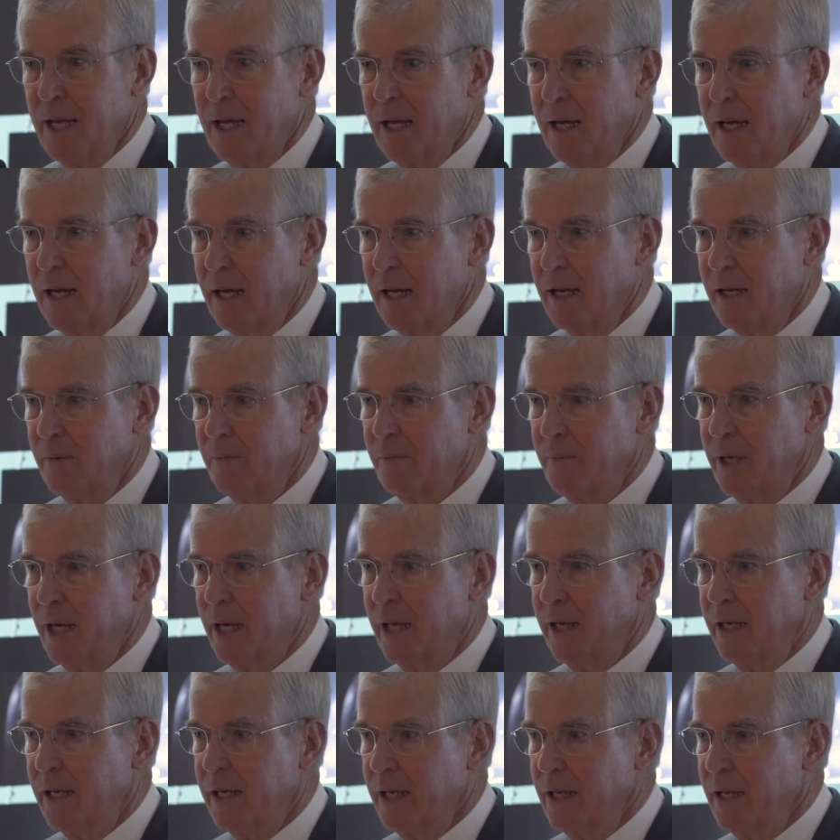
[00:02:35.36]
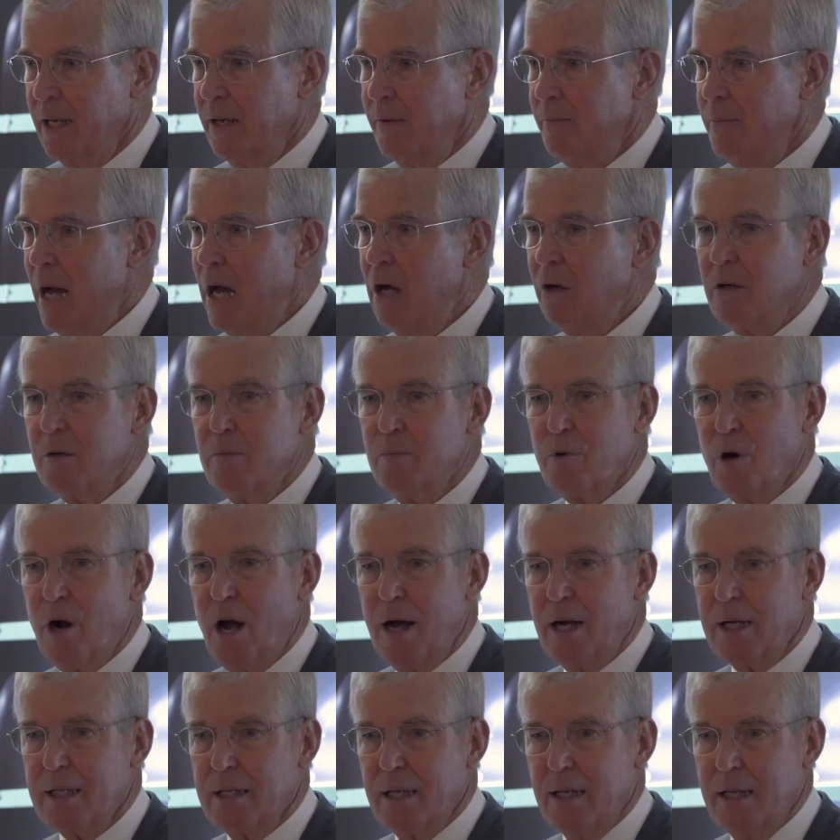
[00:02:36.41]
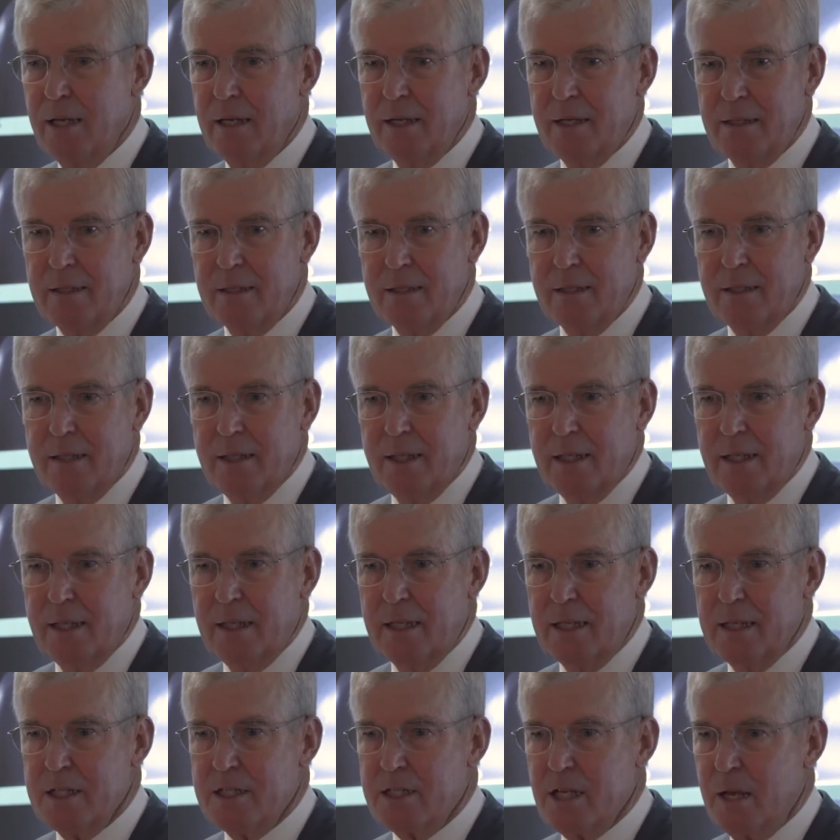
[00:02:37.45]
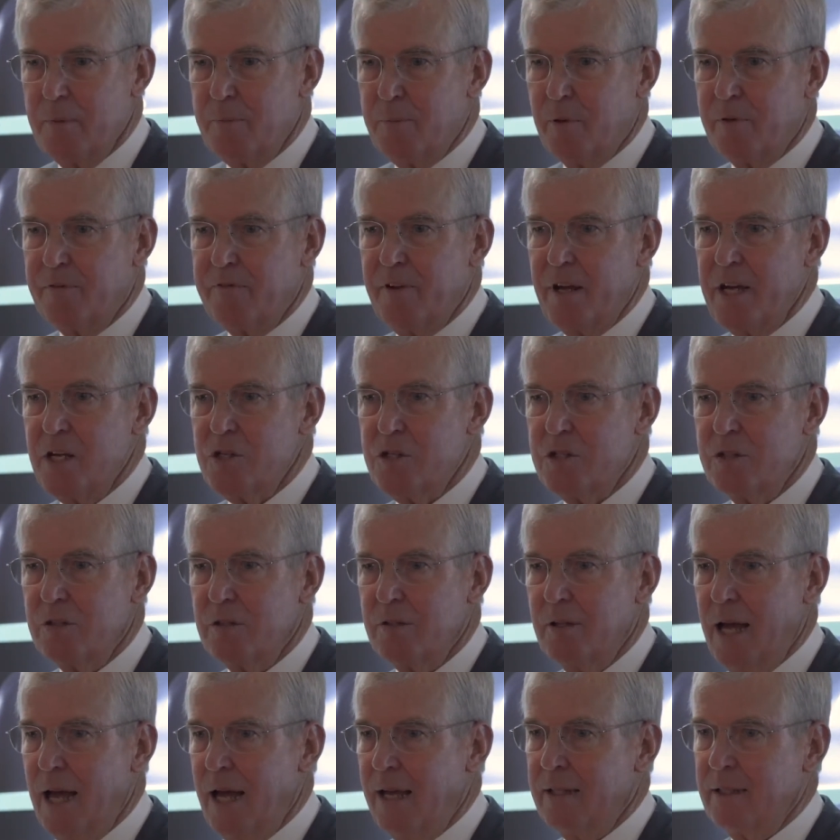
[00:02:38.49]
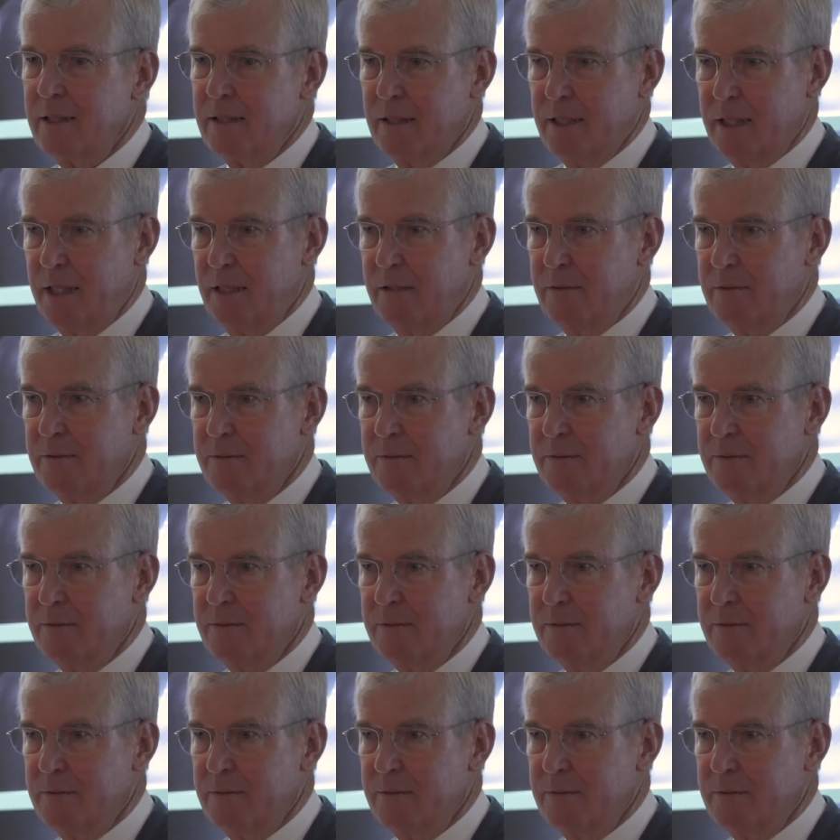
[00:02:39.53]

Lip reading: But Malcolm Brogdon is a professional athlete.